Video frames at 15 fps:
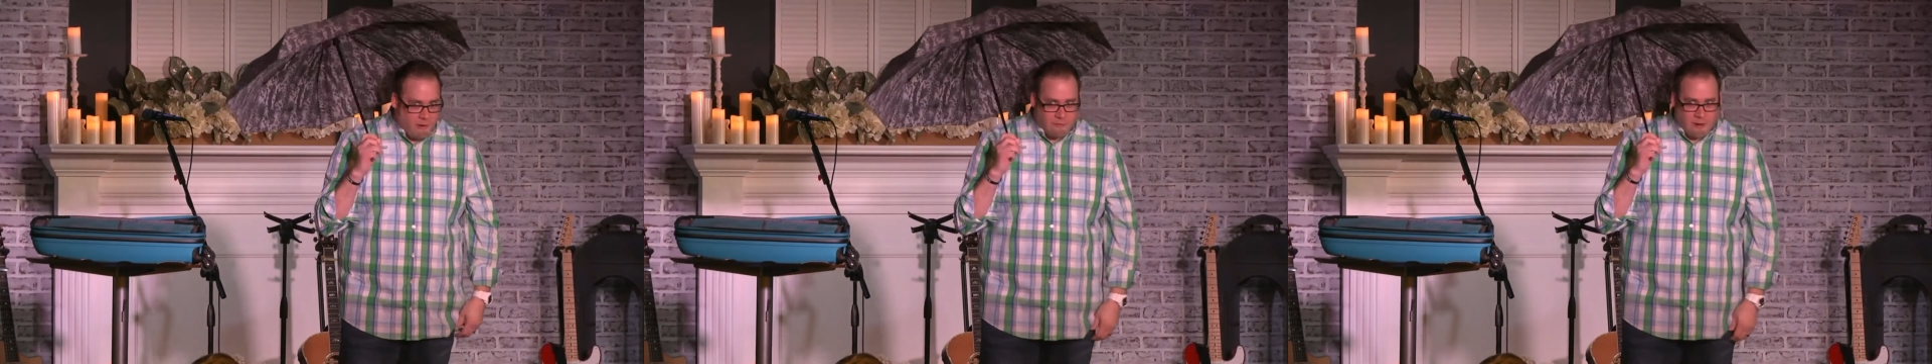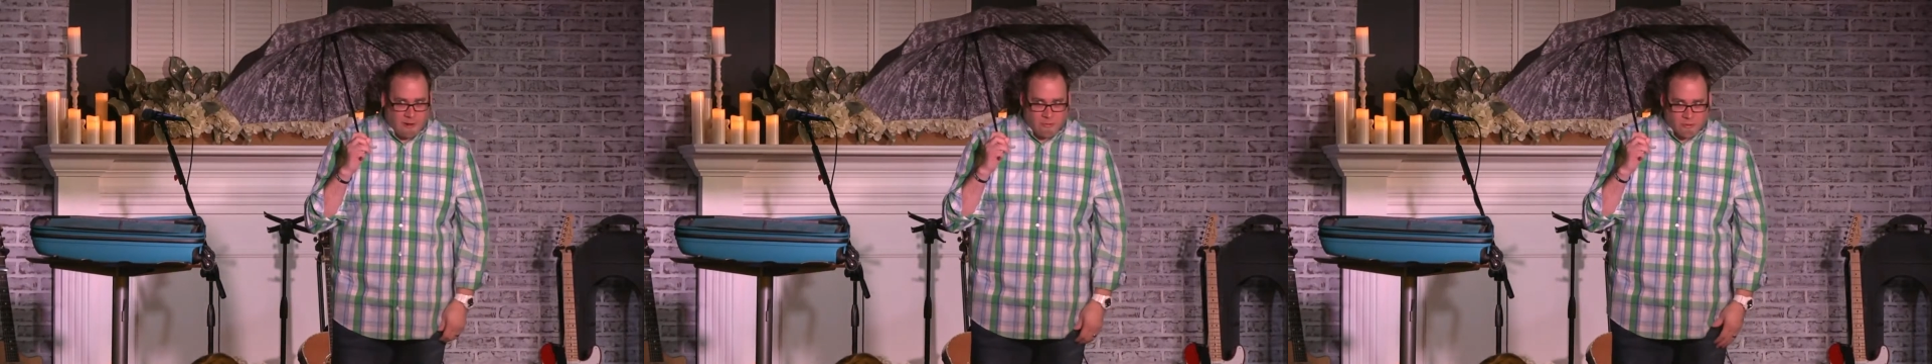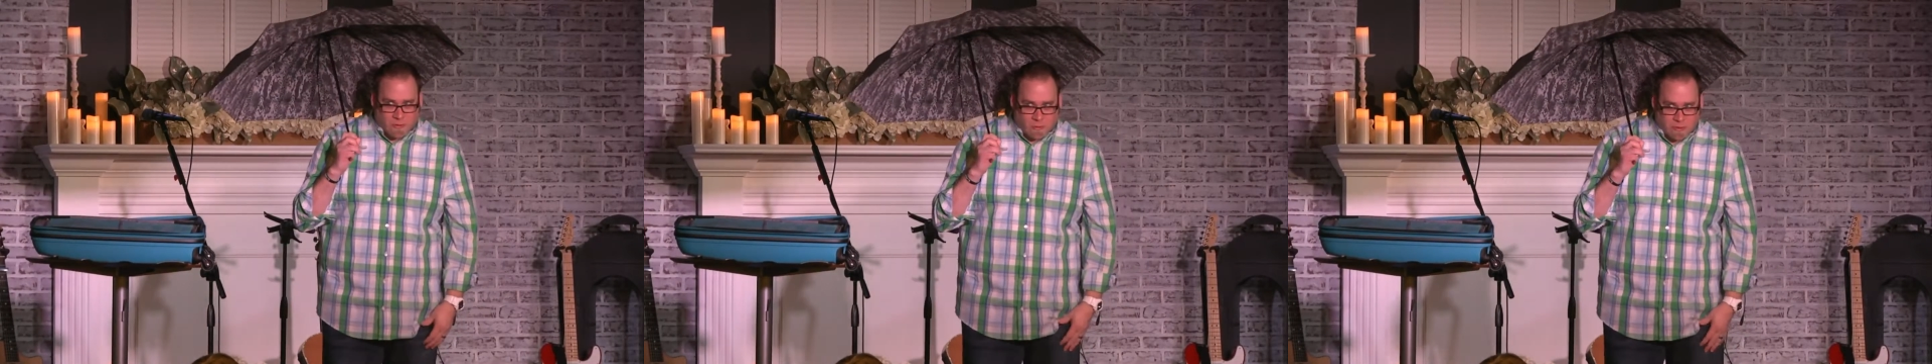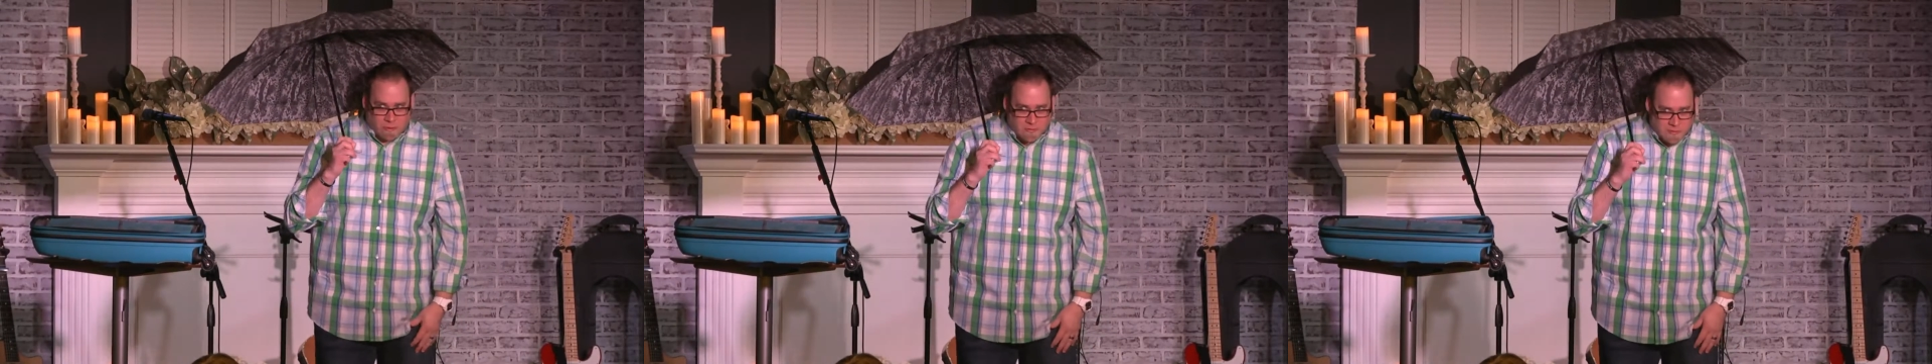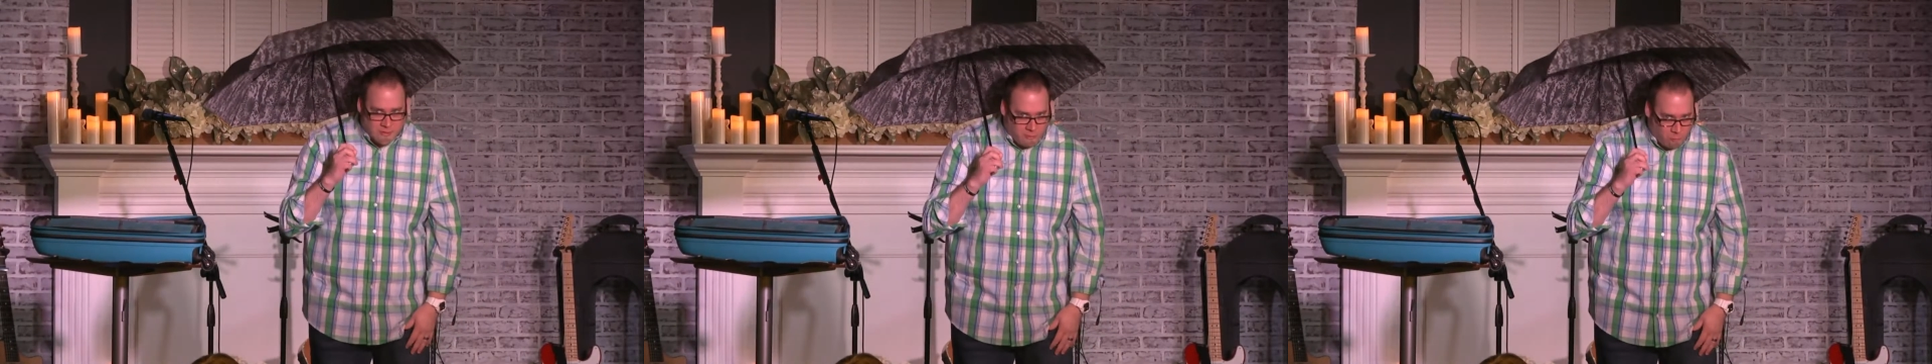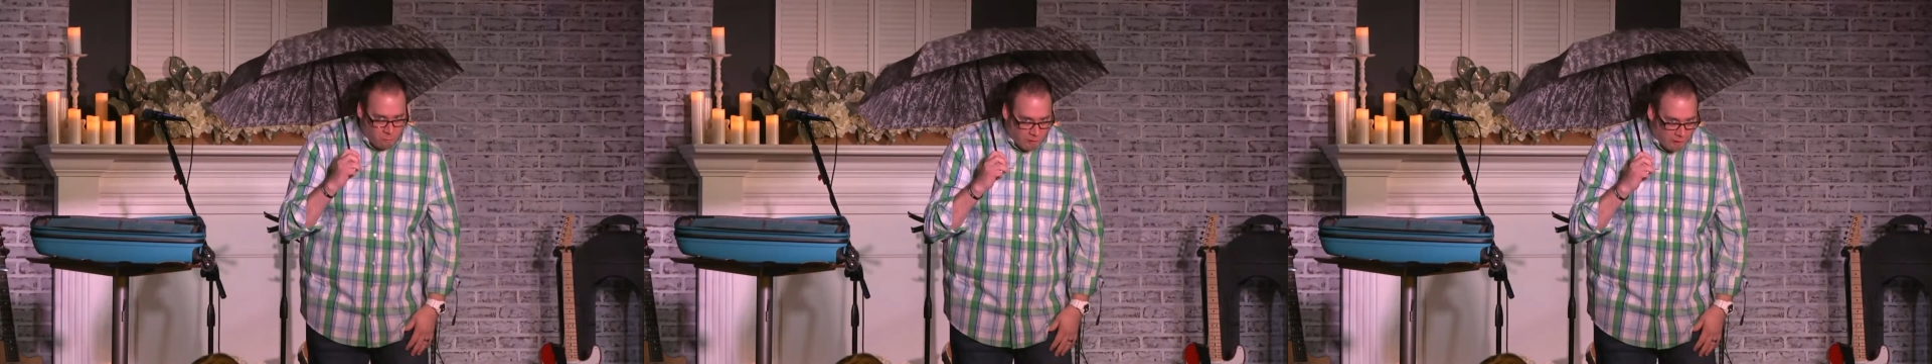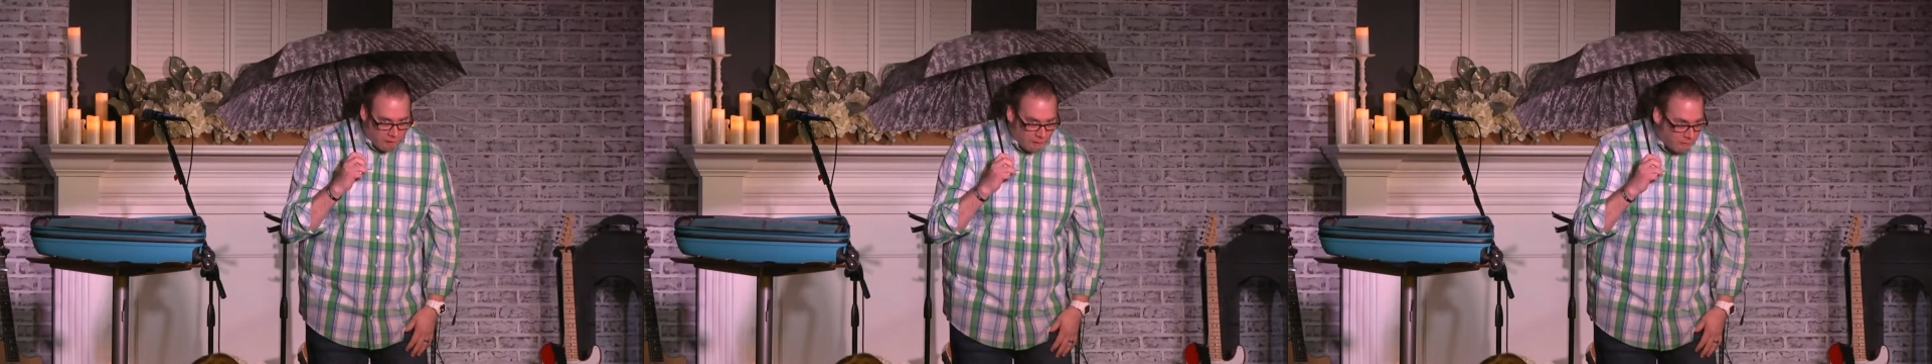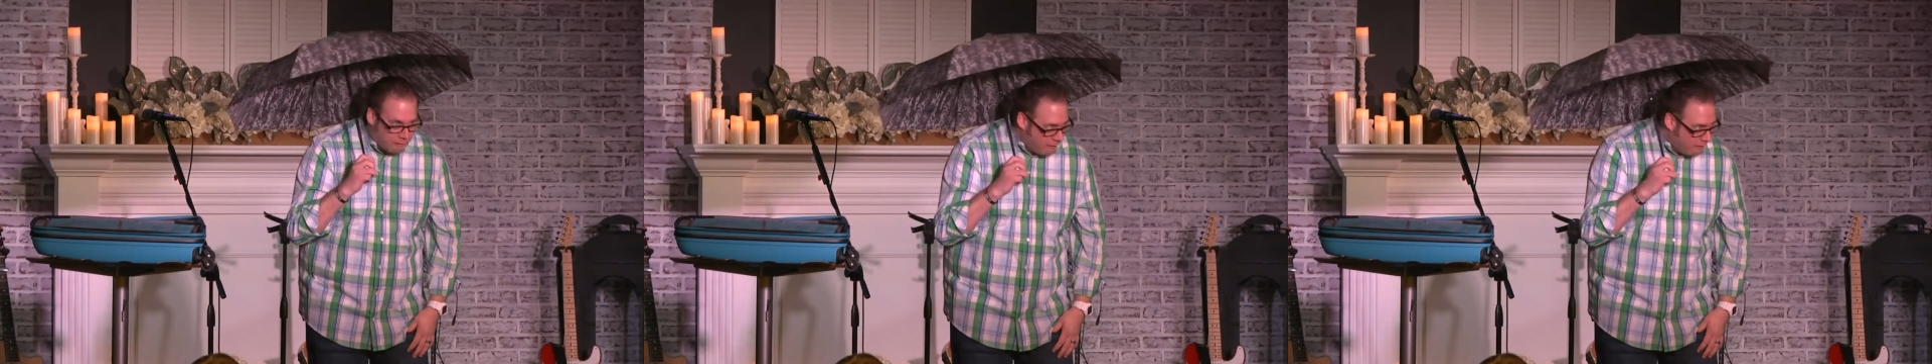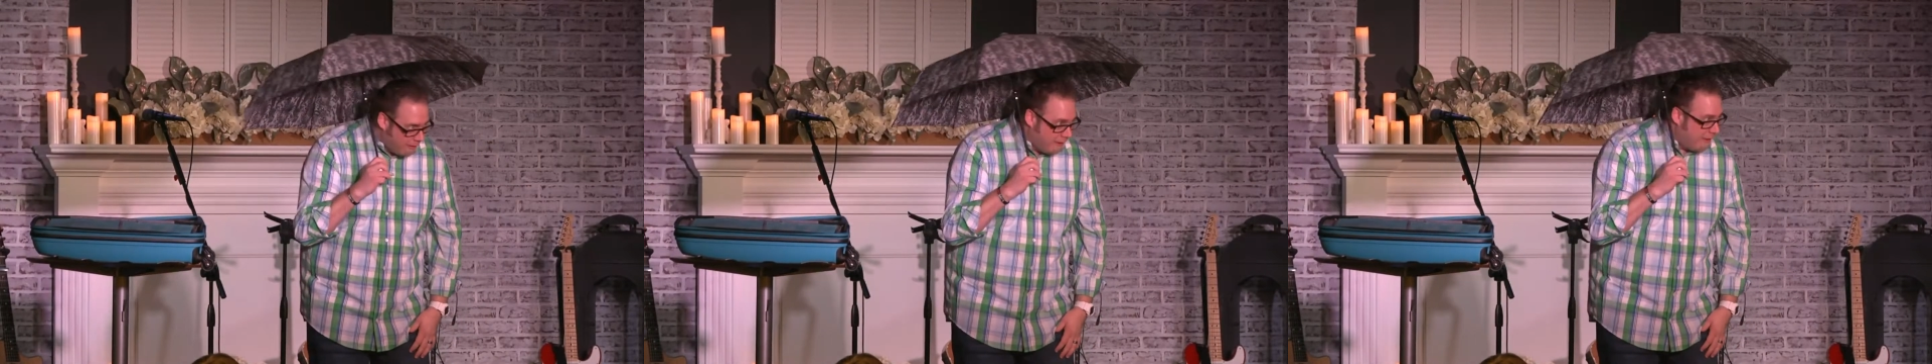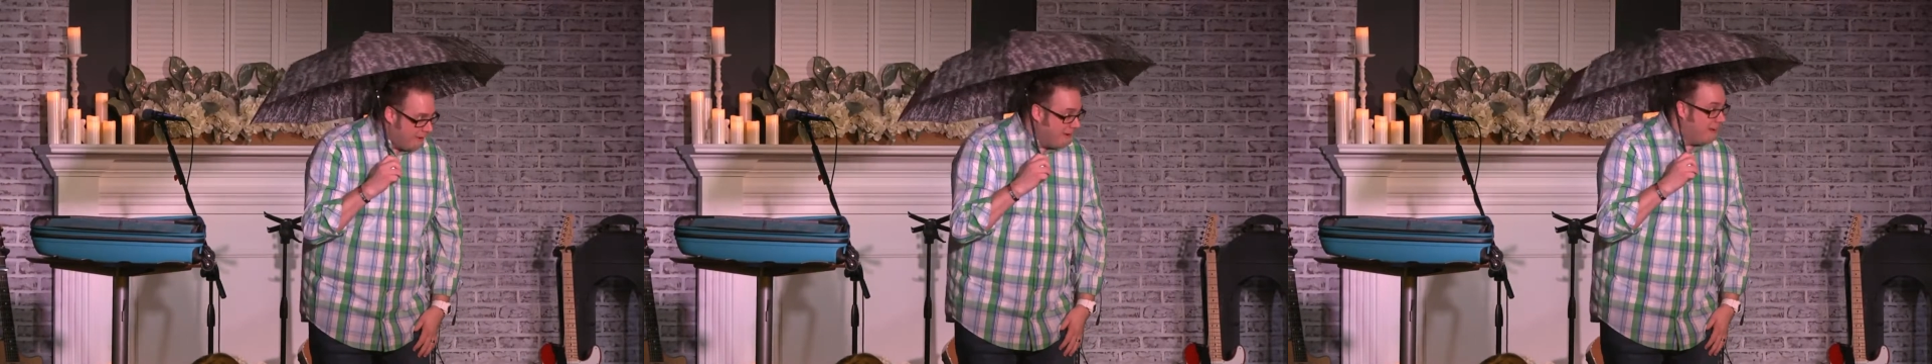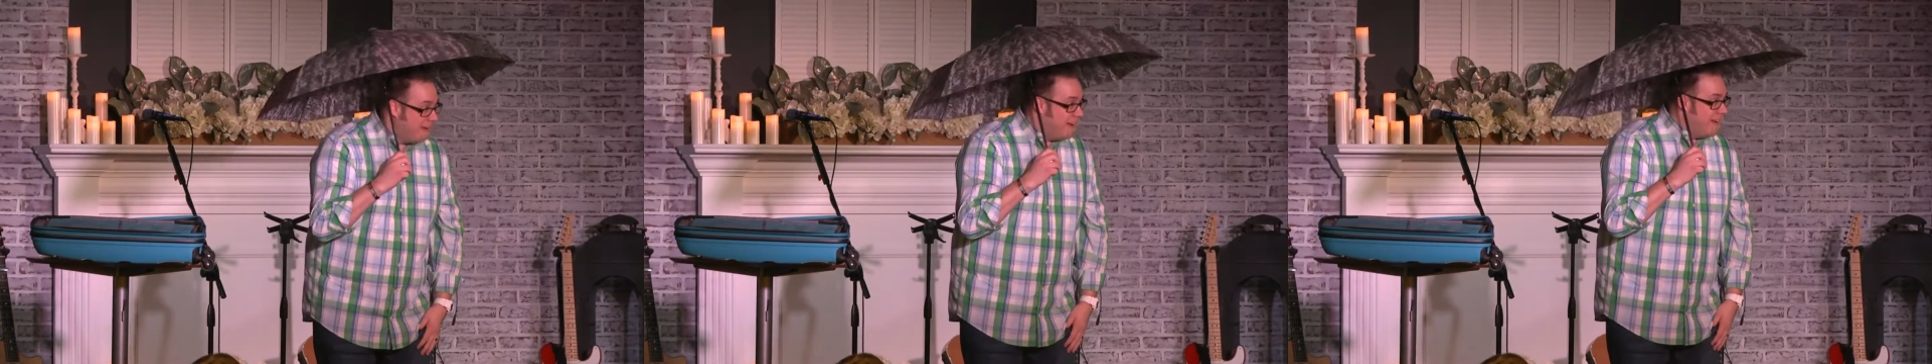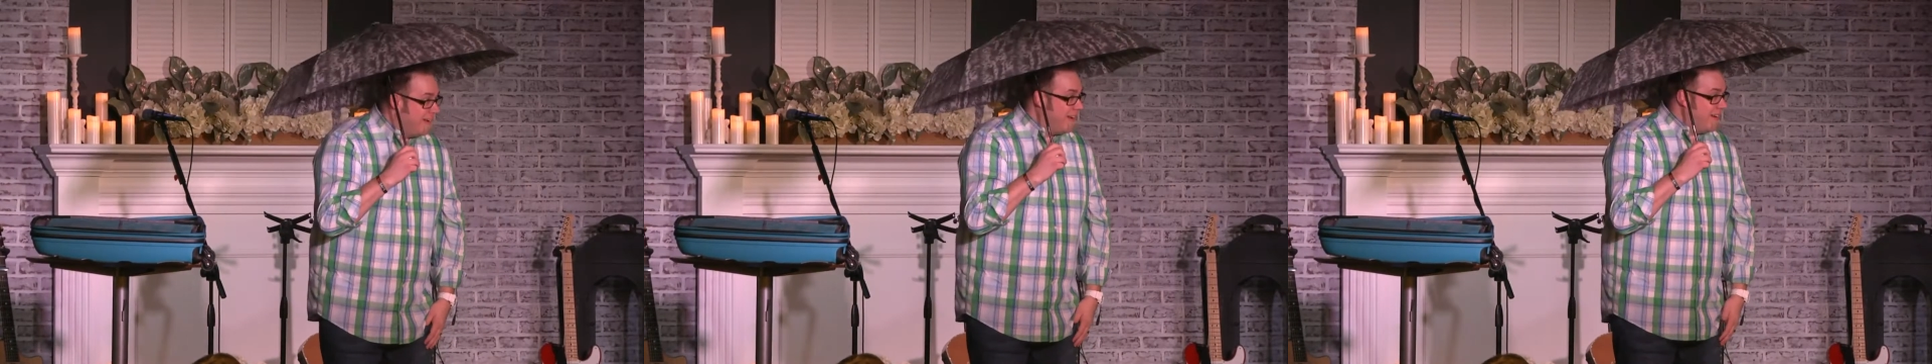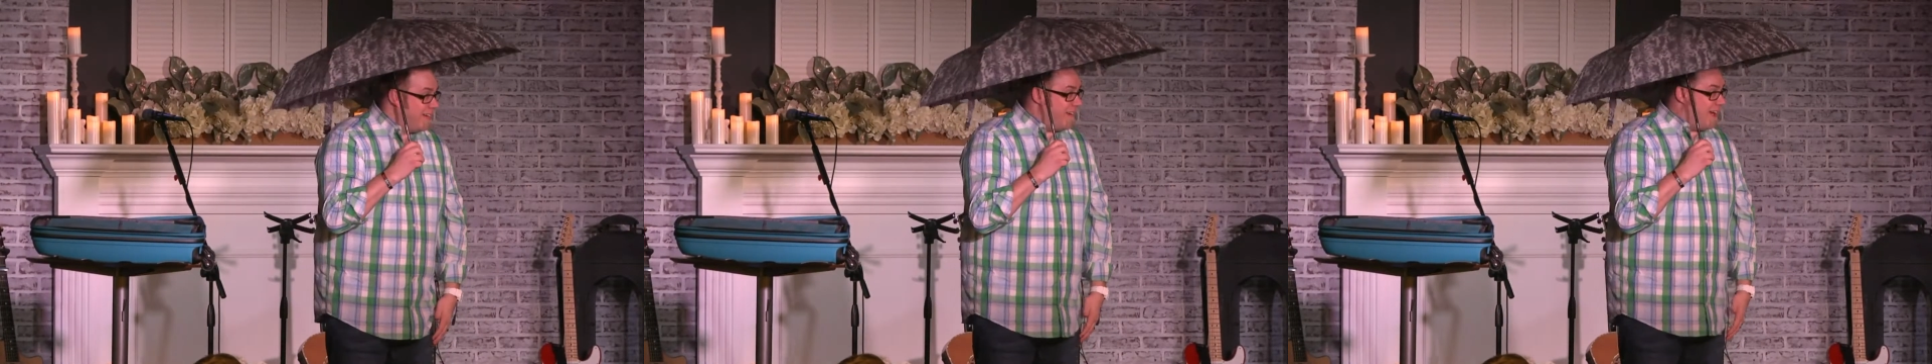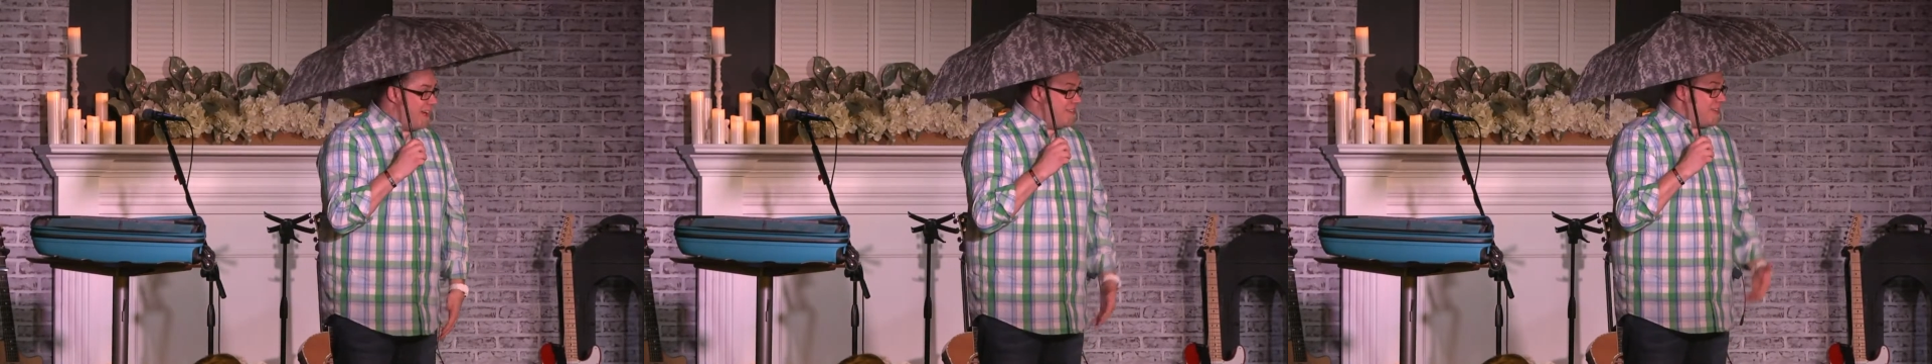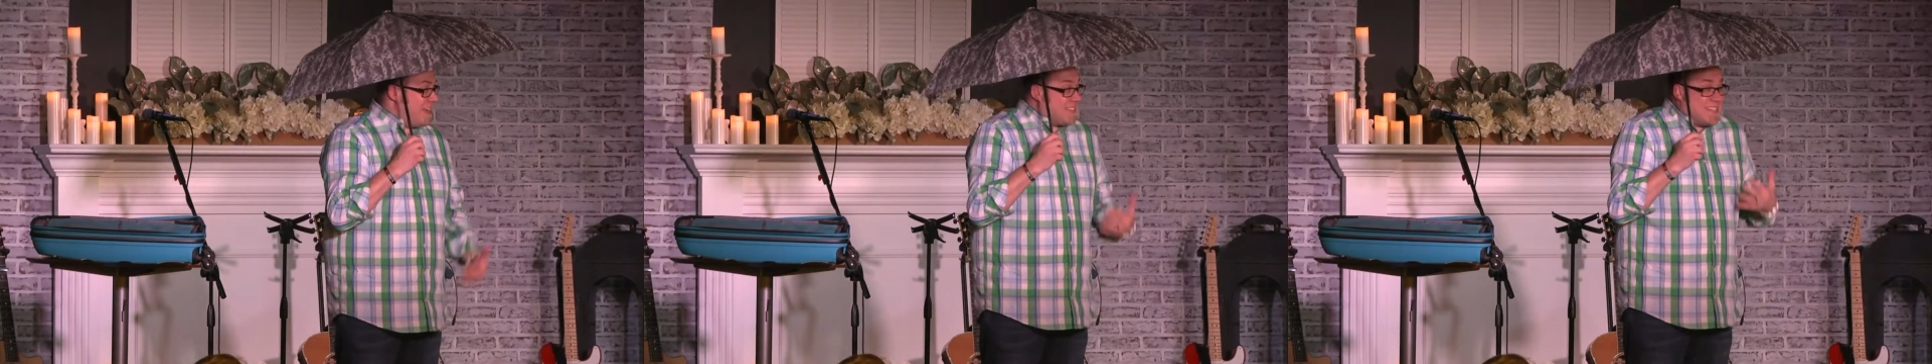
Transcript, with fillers: around the corner somewhere. Right? You got